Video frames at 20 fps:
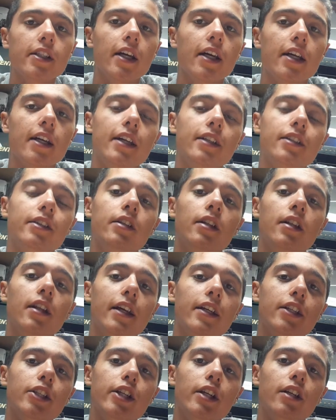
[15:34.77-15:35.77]
I'd ask you to
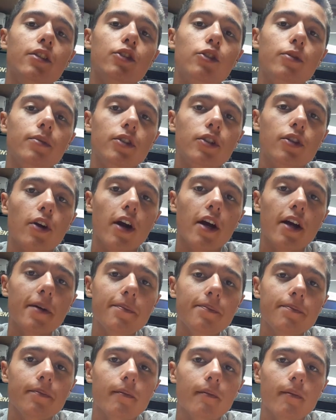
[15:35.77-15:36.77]
like, share, and subscribe.
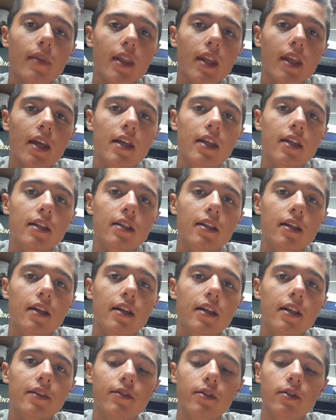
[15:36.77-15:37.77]
And
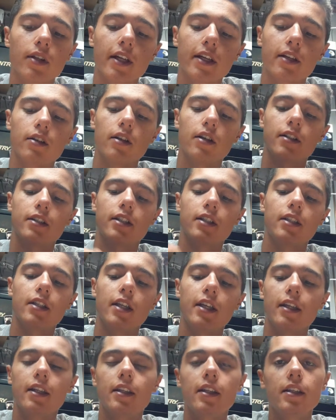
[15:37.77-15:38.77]
if you like content
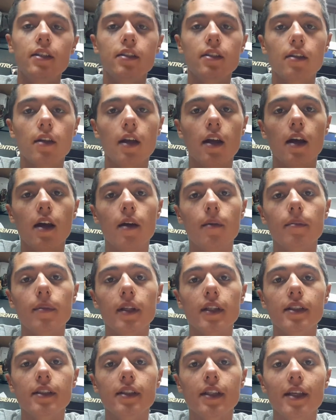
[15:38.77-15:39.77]
like this,
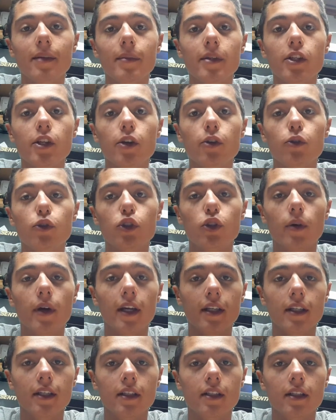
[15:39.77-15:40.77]
please let me know so I
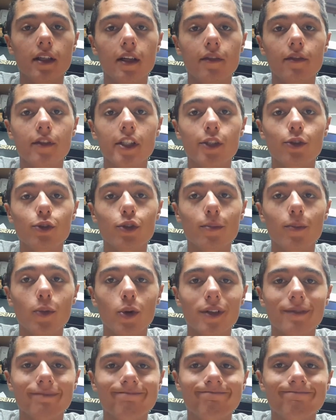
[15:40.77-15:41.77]
can video some more.
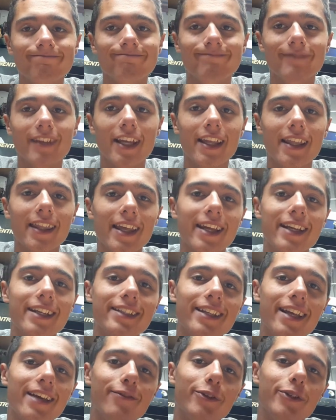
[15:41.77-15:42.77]
Thanks.
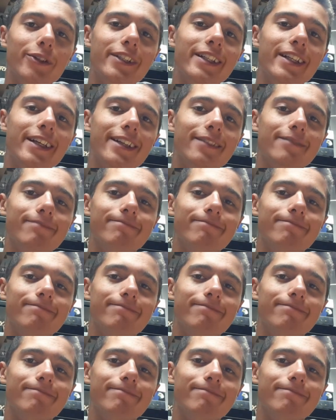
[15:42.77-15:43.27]
Have a good day.